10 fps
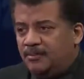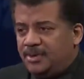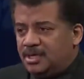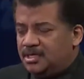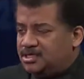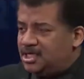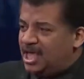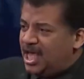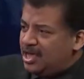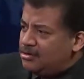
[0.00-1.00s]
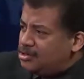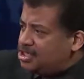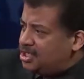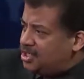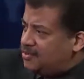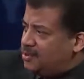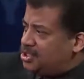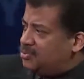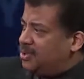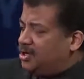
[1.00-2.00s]
because the energy in
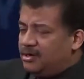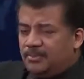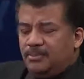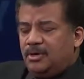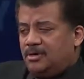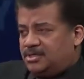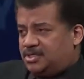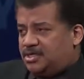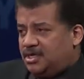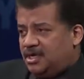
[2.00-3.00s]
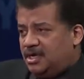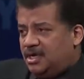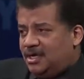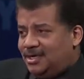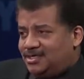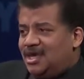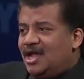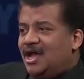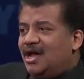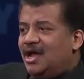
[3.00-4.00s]
which we're immersed is
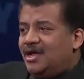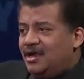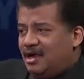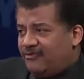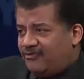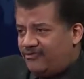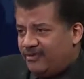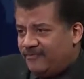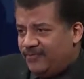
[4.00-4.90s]
not high enough